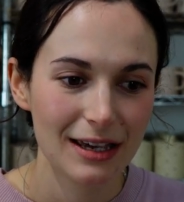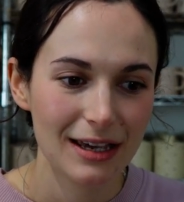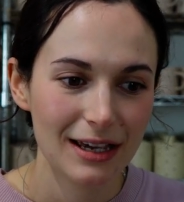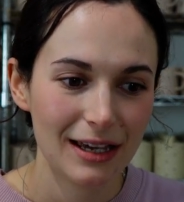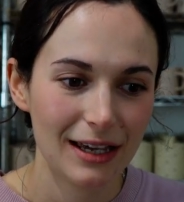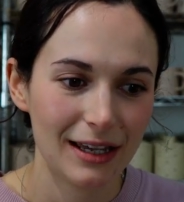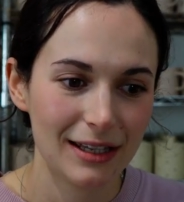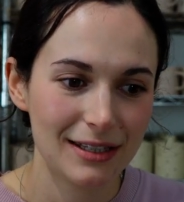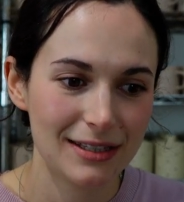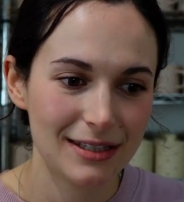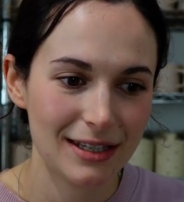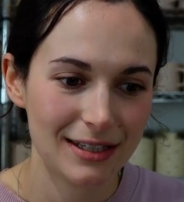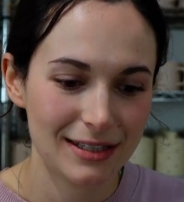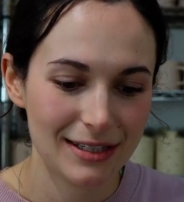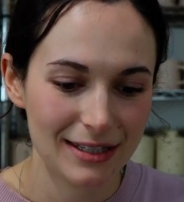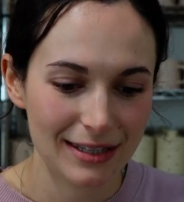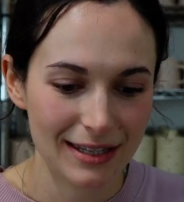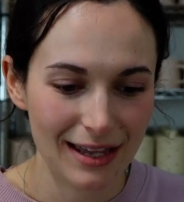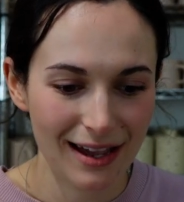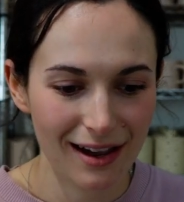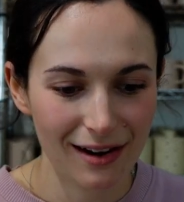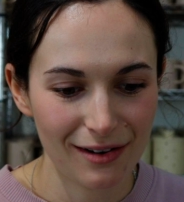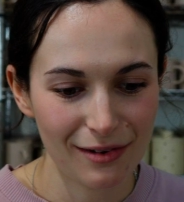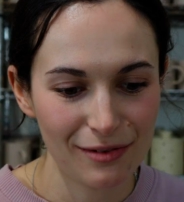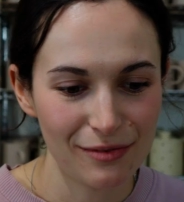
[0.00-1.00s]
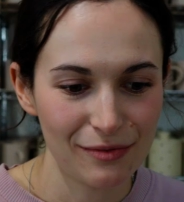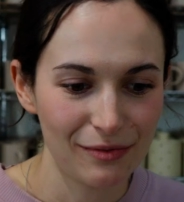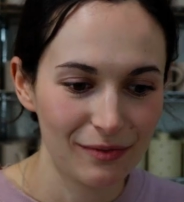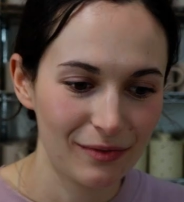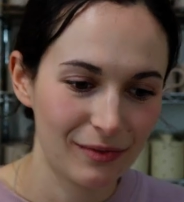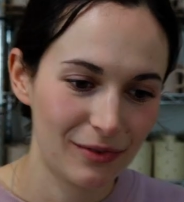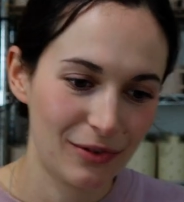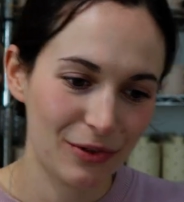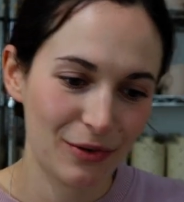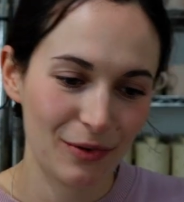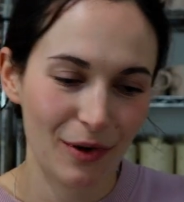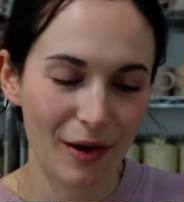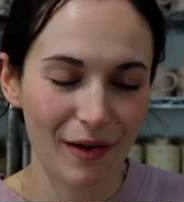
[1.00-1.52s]
Is sitting there and
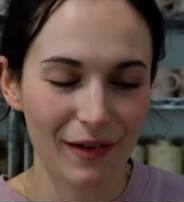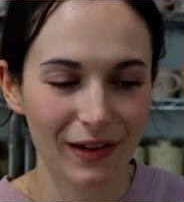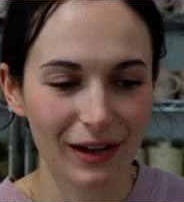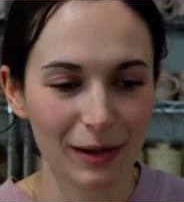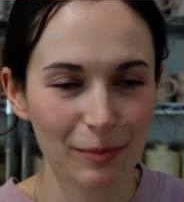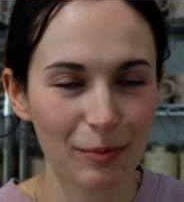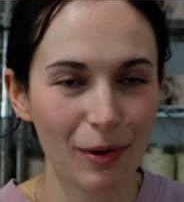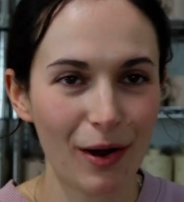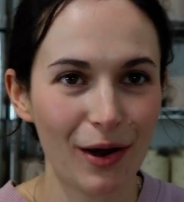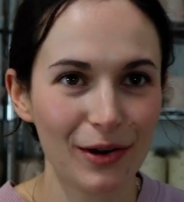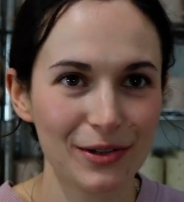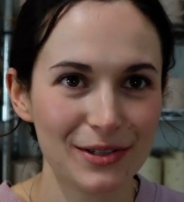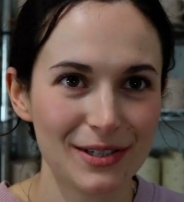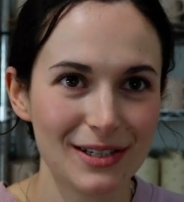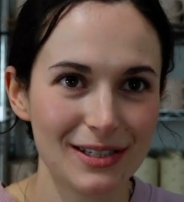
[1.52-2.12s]
throwing a pot.